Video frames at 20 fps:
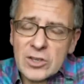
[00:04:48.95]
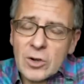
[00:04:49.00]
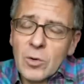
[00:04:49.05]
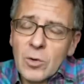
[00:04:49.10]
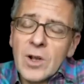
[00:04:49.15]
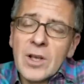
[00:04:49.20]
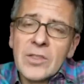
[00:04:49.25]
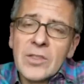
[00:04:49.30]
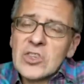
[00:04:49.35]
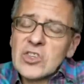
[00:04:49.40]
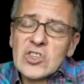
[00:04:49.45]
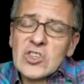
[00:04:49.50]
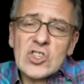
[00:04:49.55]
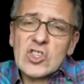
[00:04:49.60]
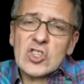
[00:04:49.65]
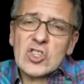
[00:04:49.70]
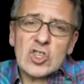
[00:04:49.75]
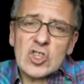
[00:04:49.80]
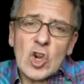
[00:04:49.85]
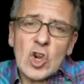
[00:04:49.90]
So this
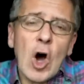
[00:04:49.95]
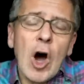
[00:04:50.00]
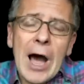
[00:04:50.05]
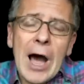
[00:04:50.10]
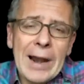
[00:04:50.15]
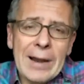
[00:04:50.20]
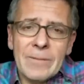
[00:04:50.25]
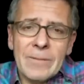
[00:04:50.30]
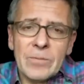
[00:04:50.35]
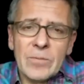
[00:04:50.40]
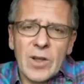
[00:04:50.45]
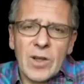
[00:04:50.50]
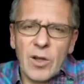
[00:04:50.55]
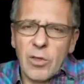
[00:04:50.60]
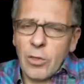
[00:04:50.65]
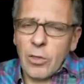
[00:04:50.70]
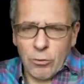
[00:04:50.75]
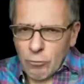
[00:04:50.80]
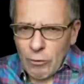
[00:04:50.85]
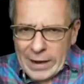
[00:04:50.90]
is not a
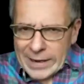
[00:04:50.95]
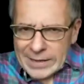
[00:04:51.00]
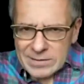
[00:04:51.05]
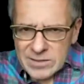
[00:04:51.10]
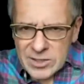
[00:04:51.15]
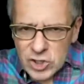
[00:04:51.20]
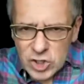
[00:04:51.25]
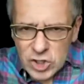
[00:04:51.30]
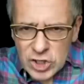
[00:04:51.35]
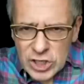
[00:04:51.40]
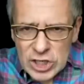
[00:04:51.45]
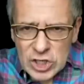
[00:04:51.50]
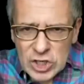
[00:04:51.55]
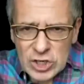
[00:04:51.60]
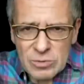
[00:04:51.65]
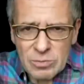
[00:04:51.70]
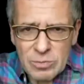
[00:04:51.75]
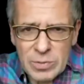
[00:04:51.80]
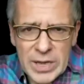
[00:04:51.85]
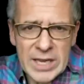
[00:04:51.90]
threat to Xi
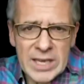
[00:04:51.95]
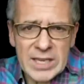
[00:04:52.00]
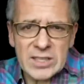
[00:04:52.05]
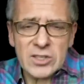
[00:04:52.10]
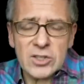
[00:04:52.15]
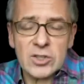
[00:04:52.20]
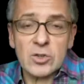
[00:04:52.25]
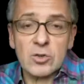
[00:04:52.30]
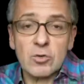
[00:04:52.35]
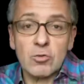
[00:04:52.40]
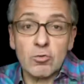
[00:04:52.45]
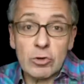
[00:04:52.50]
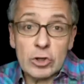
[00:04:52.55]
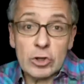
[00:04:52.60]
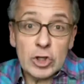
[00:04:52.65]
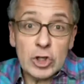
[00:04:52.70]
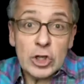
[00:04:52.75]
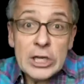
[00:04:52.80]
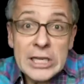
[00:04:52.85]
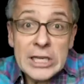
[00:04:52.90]
Jinping's
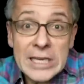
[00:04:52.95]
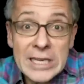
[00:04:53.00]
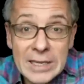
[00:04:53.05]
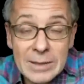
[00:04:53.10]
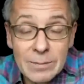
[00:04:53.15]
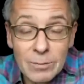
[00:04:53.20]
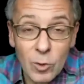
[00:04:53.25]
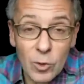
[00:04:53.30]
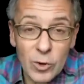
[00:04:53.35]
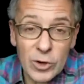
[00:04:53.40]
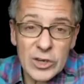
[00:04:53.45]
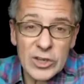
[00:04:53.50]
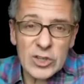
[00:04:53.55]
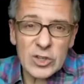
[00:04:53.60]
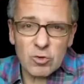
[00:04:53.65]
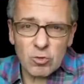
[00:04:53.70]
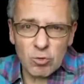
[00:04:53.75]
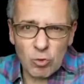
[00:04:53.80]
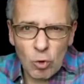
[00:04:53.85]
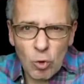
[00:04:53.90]
regime or
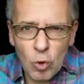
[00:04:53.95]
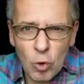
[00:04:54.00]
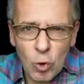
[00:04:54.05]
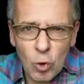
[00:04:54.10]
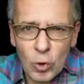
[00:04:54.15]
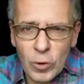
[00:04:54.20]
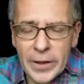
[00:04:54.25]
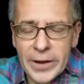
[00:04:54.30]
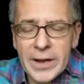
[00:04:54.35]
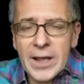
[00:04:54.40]
his rule.